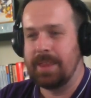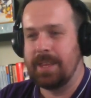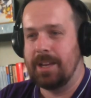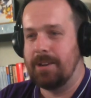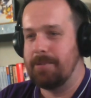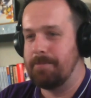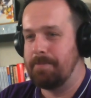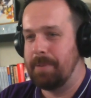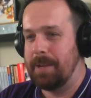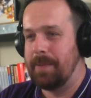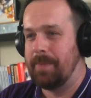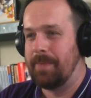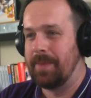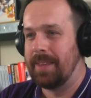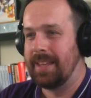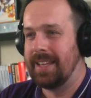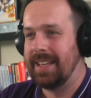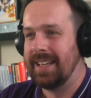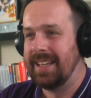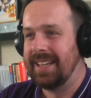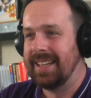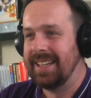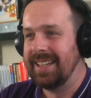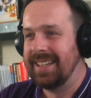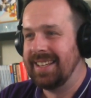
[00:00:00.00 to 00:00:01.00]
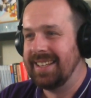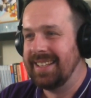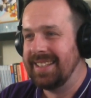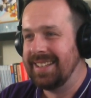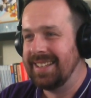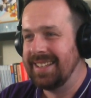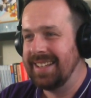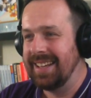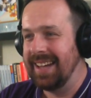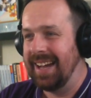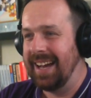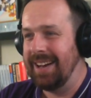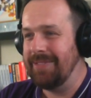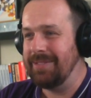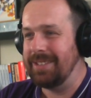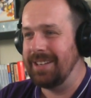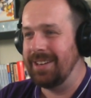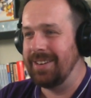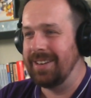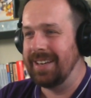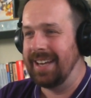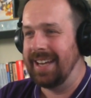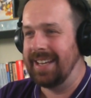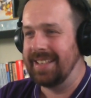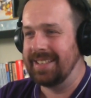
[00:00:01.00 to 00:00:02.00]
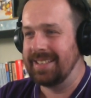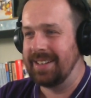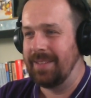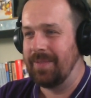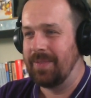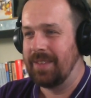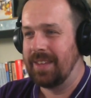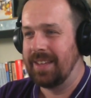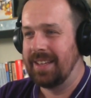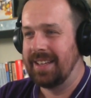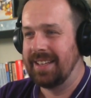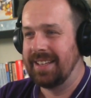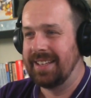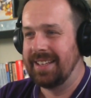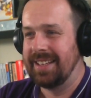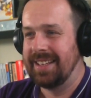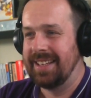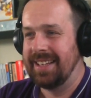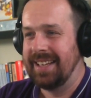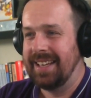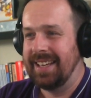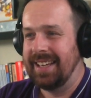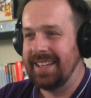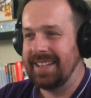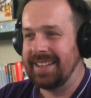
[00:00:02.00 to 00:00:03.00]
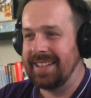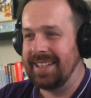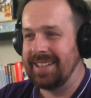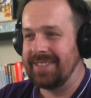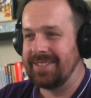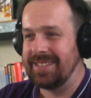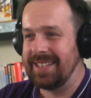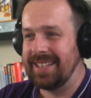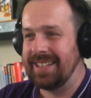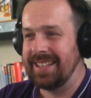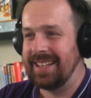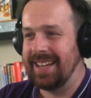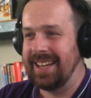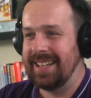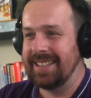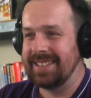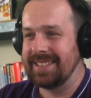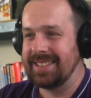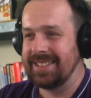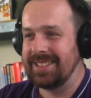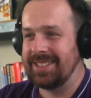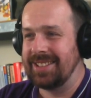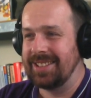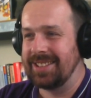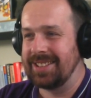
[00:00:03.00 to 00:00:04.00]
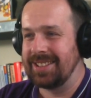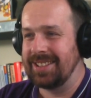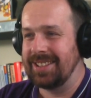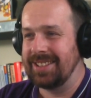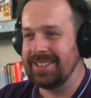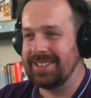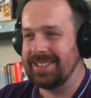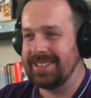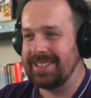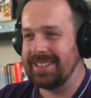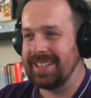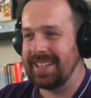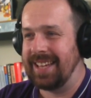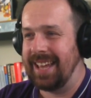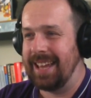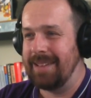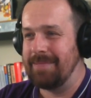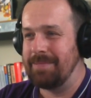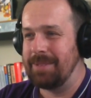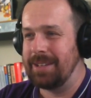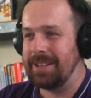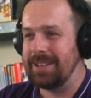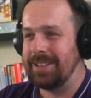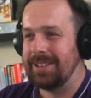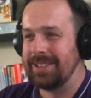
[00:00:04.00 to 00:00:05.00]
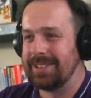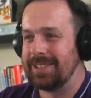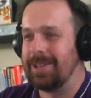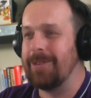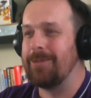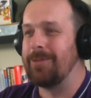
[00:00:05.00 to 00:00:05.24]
Nope. Half an hour later, they realize they just lost the game because